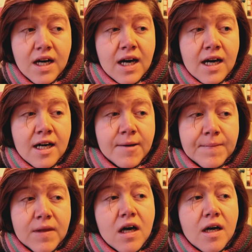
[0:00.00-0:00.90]

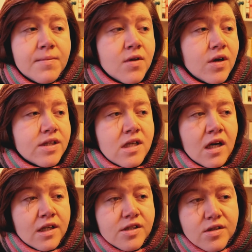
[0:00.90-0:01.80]
I'm not
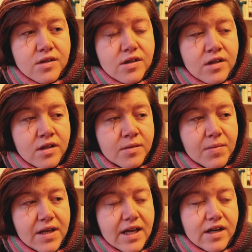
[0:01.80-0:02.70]
entirely sure
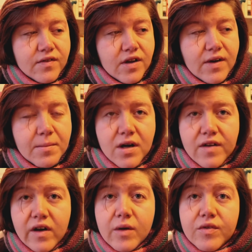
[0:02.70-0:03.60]
by the end of November
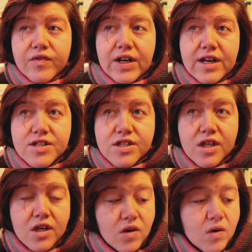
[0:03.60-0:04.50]
if I will finish
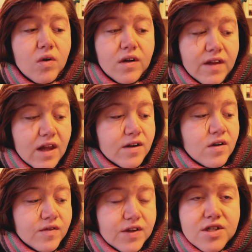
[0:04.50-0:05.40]
all of the other
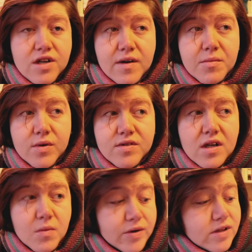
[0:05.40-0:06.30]
non-fiction November ones
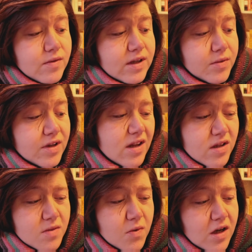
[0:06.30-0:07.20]
that I wanted to read. Well, the
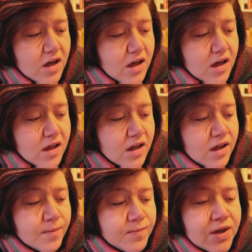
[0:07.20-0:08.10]
others were
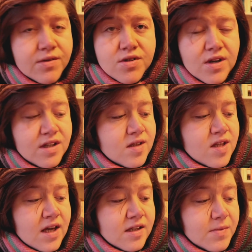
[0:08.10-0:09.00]
Known and Strange
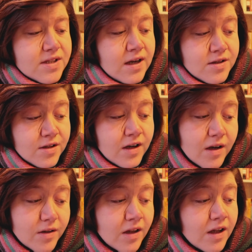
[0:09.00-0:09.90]
Things by Teju
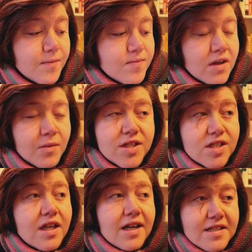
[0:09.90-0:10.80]
Cole,
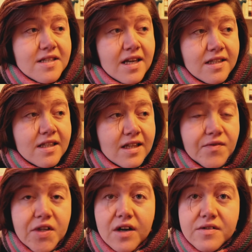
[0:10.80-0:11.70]
which, as I said in
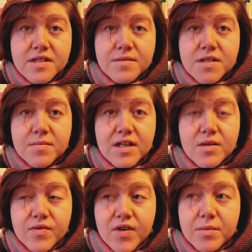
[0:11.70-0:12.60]
that video, seems to be
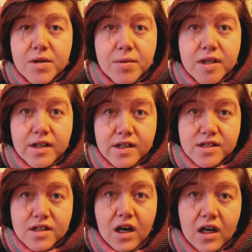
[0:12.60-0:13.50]
the proverbial book that I
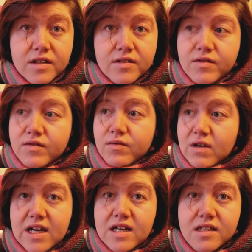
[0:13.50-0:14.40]
just can't
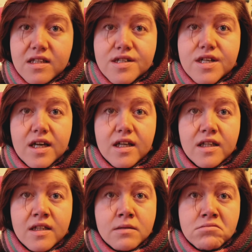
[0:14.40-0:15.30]
read this year.
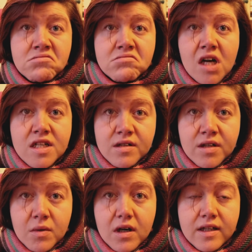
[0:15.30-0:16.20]
I don't
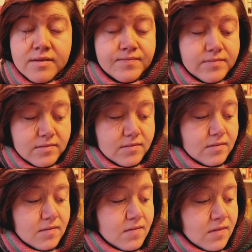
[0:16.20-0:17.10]
know why.
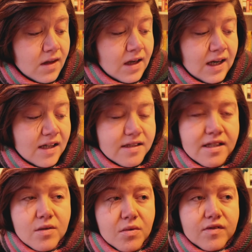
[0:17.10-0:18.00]
And
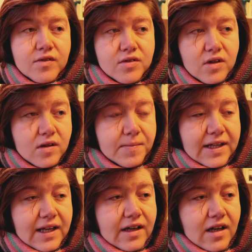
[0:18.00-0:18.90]
Neither Wolf Nor Dog by
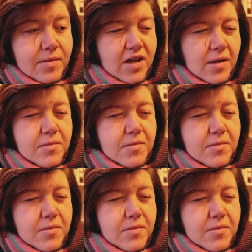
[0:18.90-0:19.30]
Kent Nerburn.